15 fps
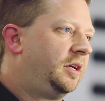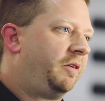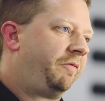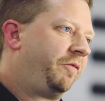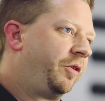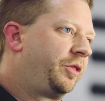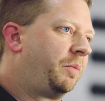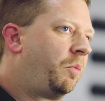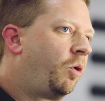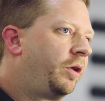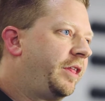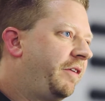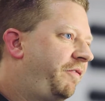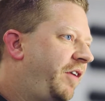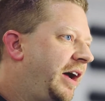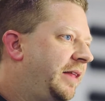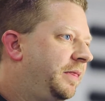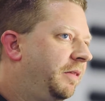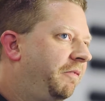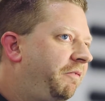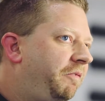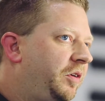Furthermore, they
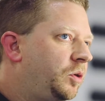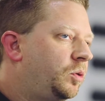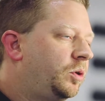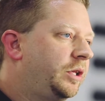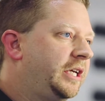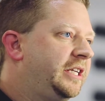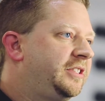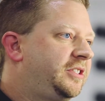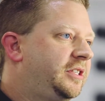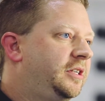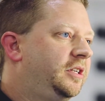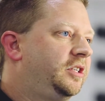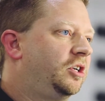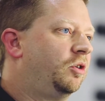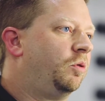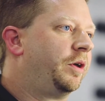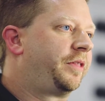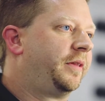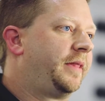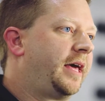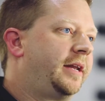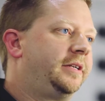find the fuel easy to deal with
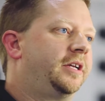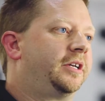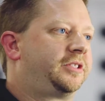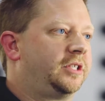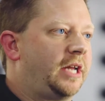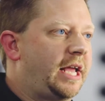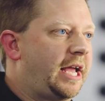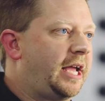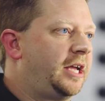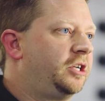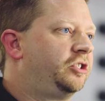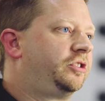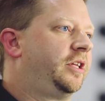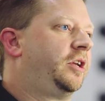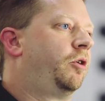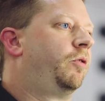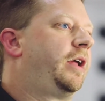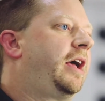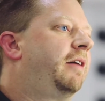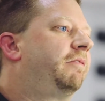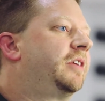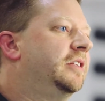in that it doesn't age, they don't
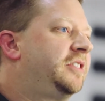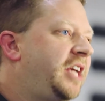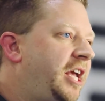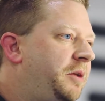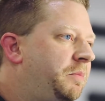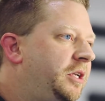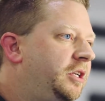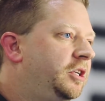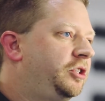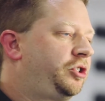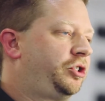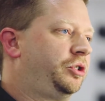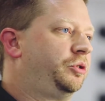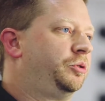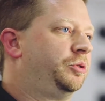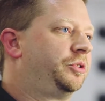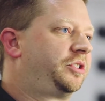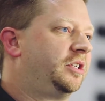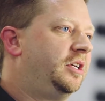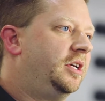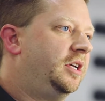have containment issues,